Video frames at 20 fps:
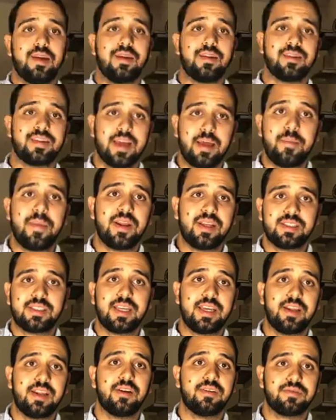10 minutes
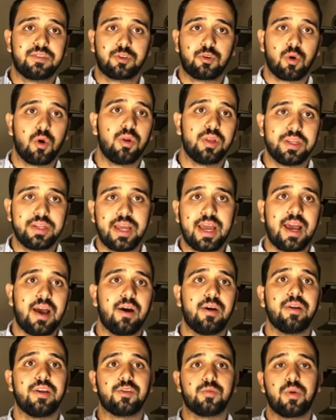in of scrolling down
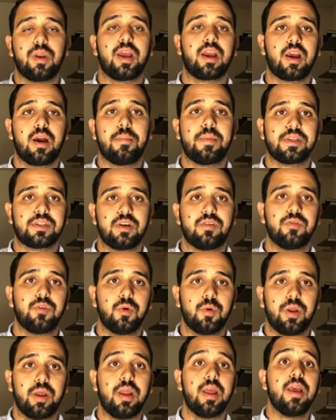is when I caught myself
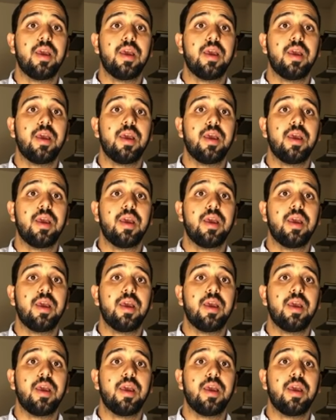doing it.